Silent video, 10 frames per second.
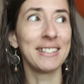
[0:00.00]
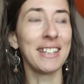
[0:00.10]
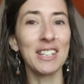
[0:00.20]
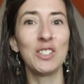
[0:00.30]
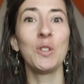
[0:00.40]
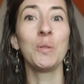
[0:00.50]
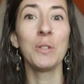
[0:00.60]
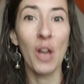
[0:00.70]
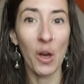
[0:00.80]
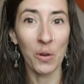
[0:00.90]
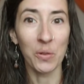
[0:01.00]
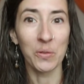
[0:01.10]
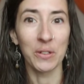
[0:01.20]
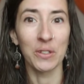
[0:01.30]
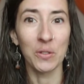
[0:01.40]
Did you
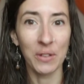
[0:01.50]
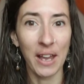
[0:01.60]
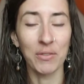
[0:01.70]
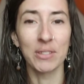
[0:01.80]
know you could have